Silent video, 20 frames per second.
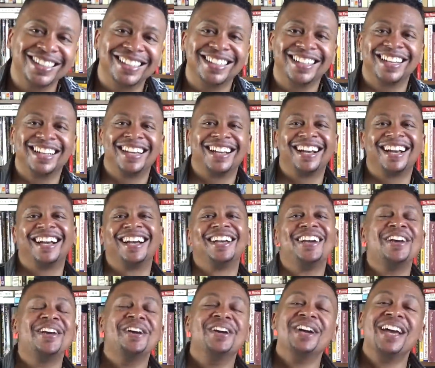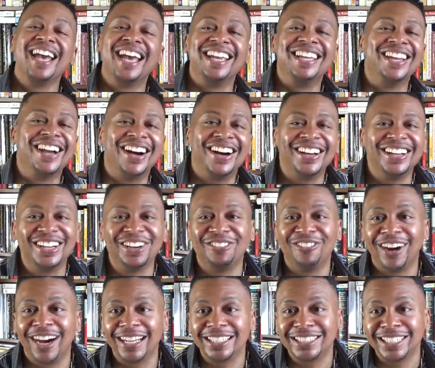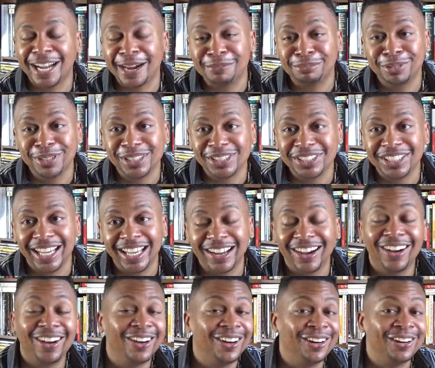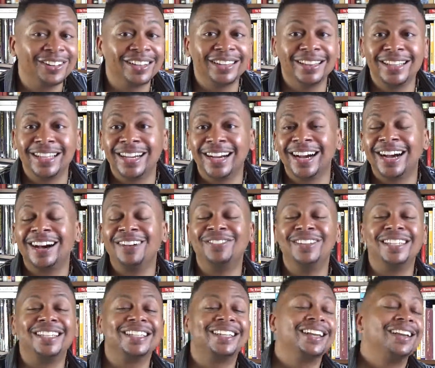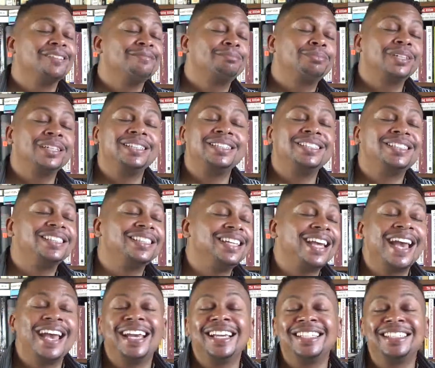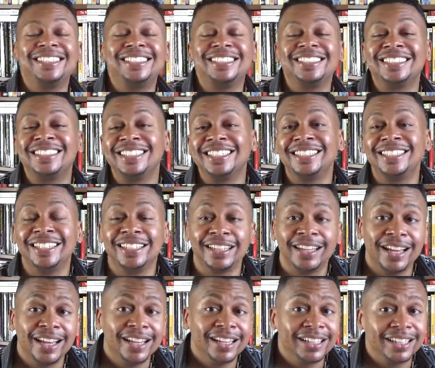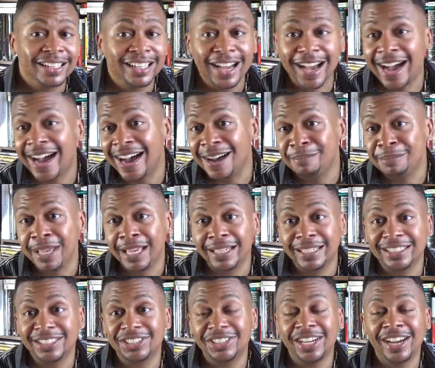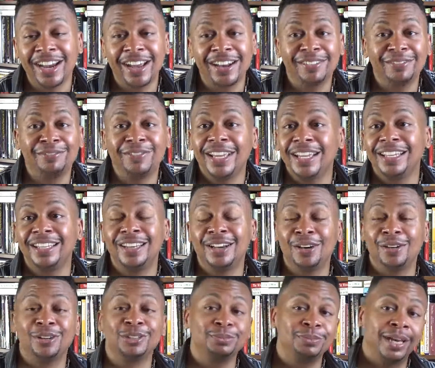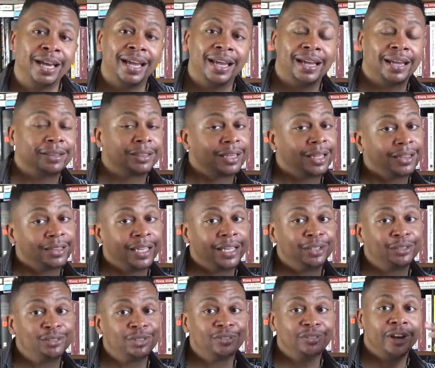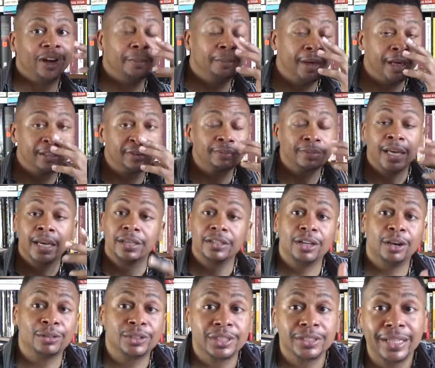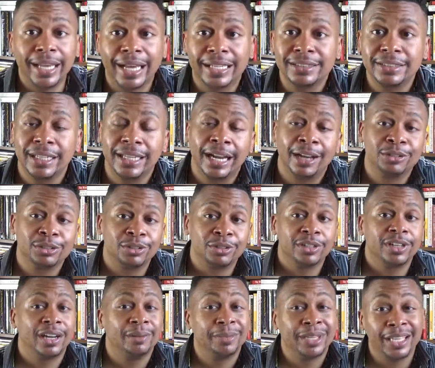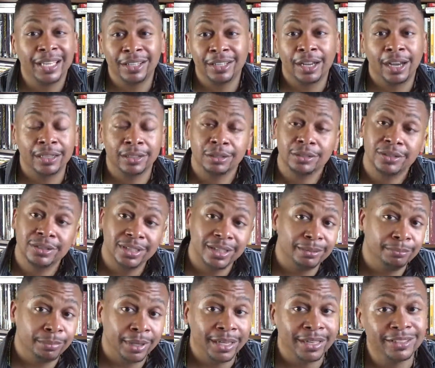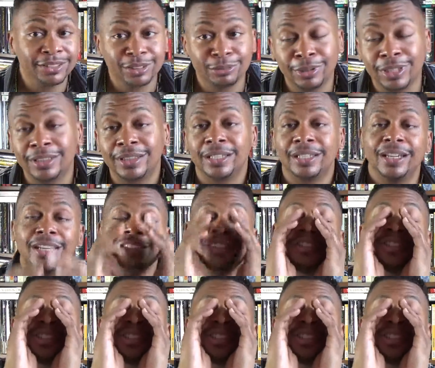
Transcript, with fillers: and y'all here watching, I appreciate all the love and the appreciation and commenting and sharing and videos, man. Thank you so very much. Yo, today I said I was gonna come and give y'all a little tidbit into what the